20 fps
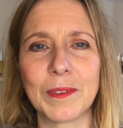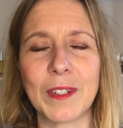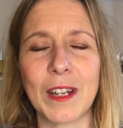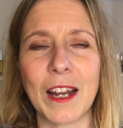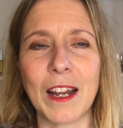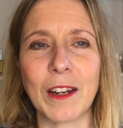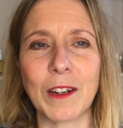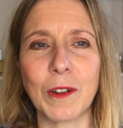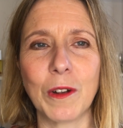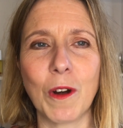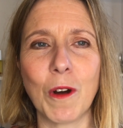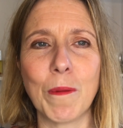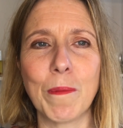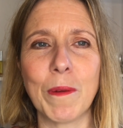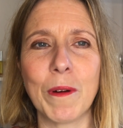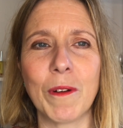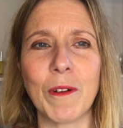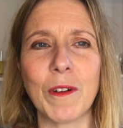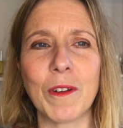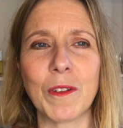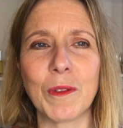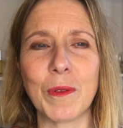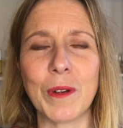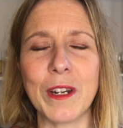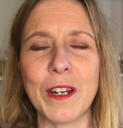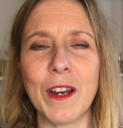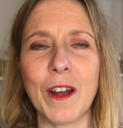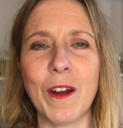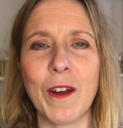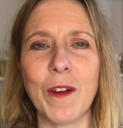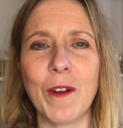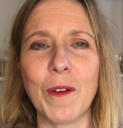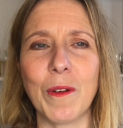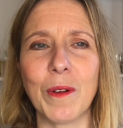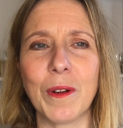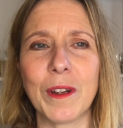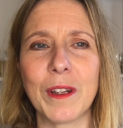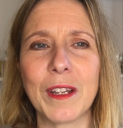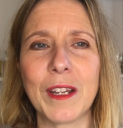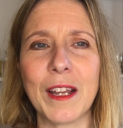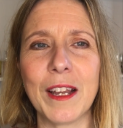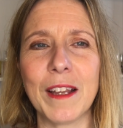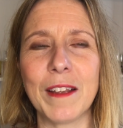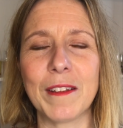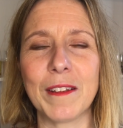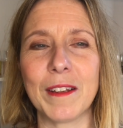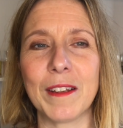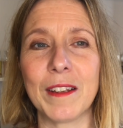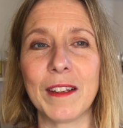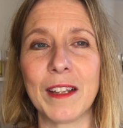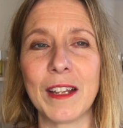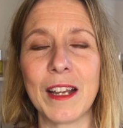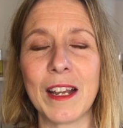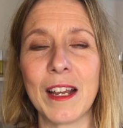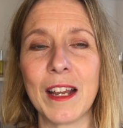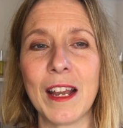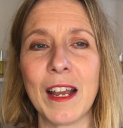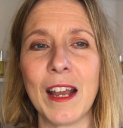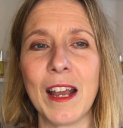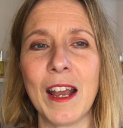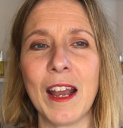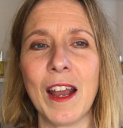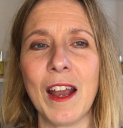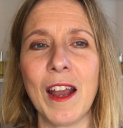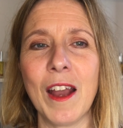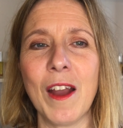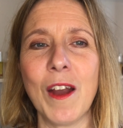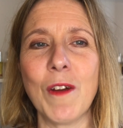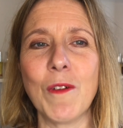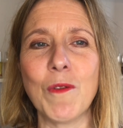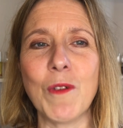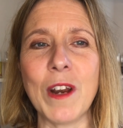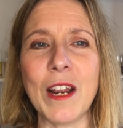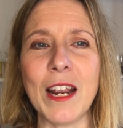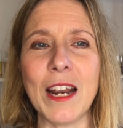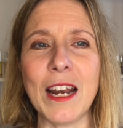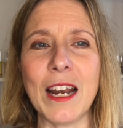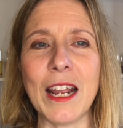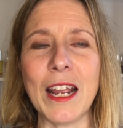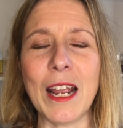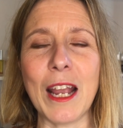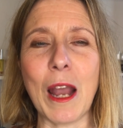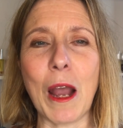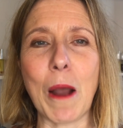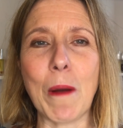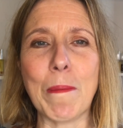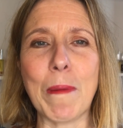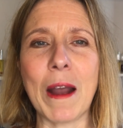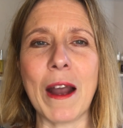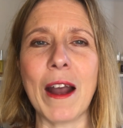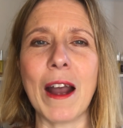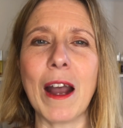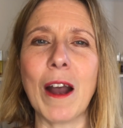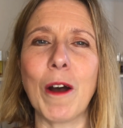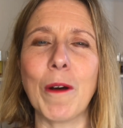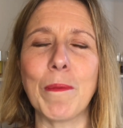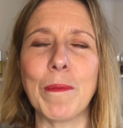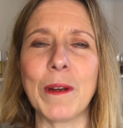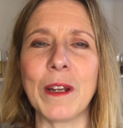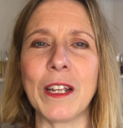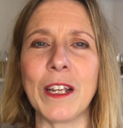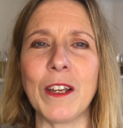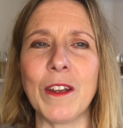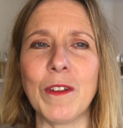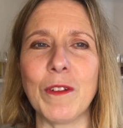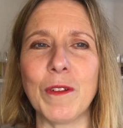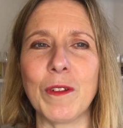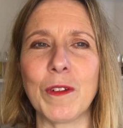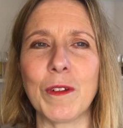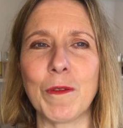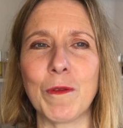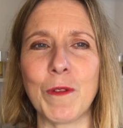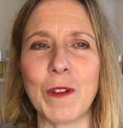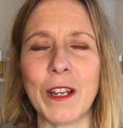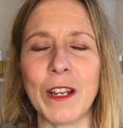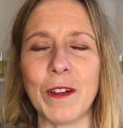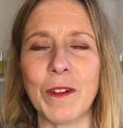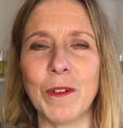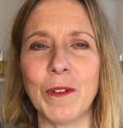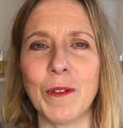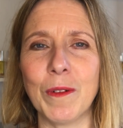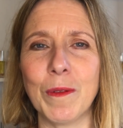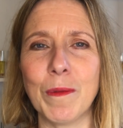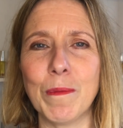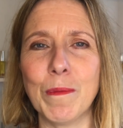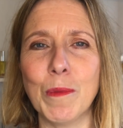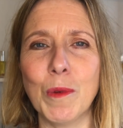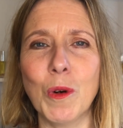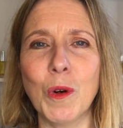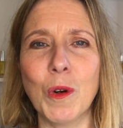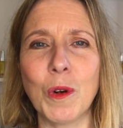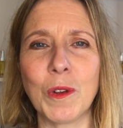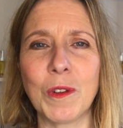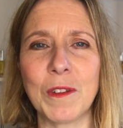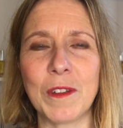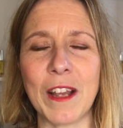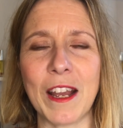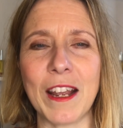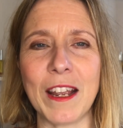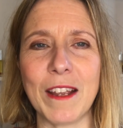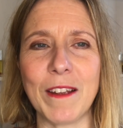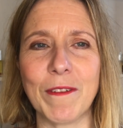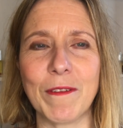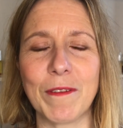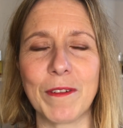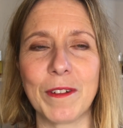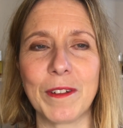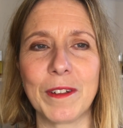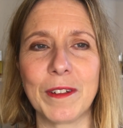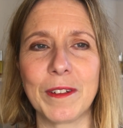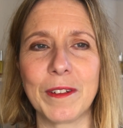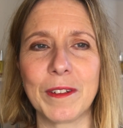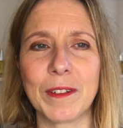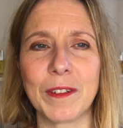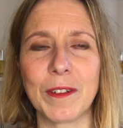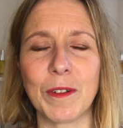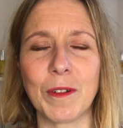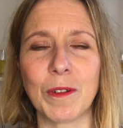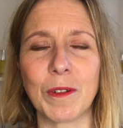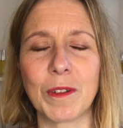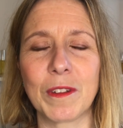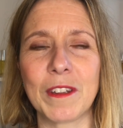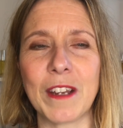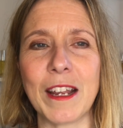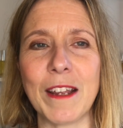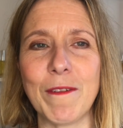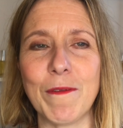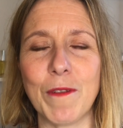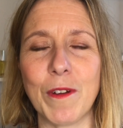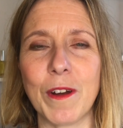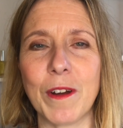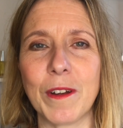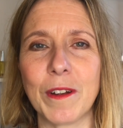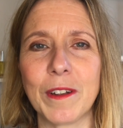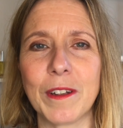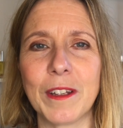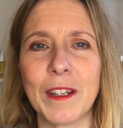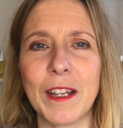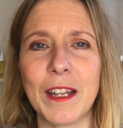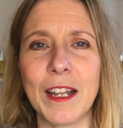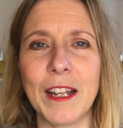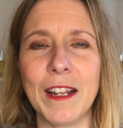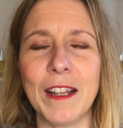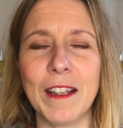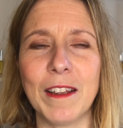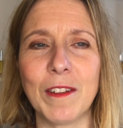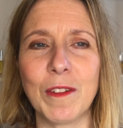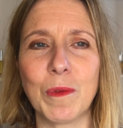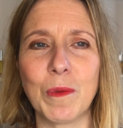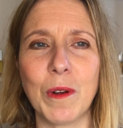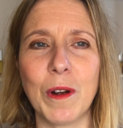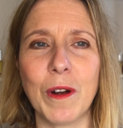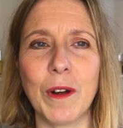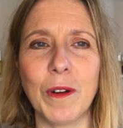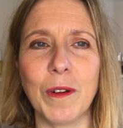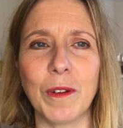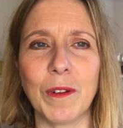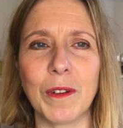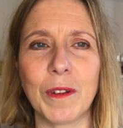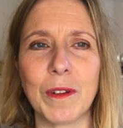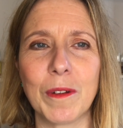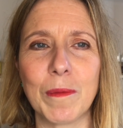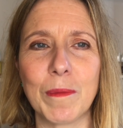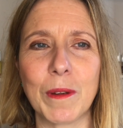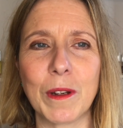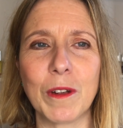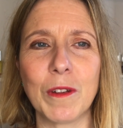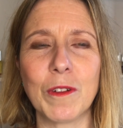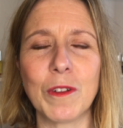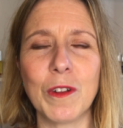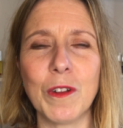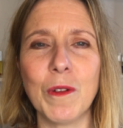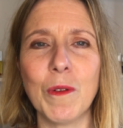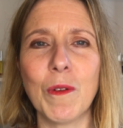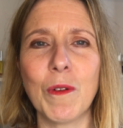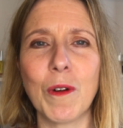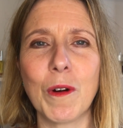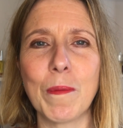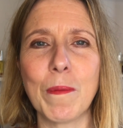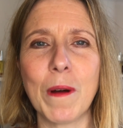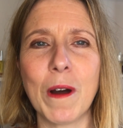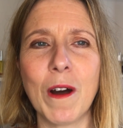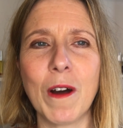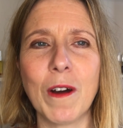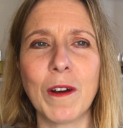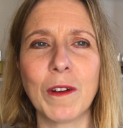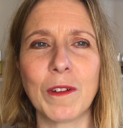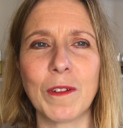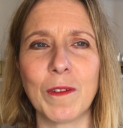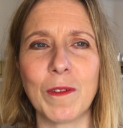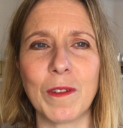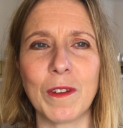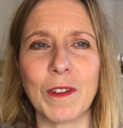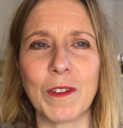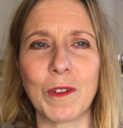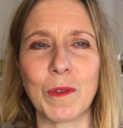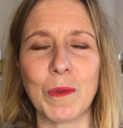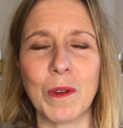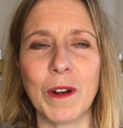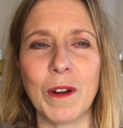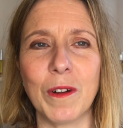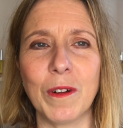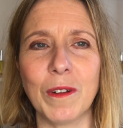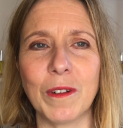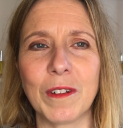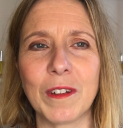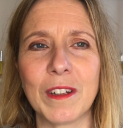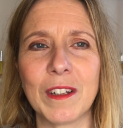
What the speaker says: And copper, as we know, is really about helping you to feel more safe or safer in this world, because you are a part of this world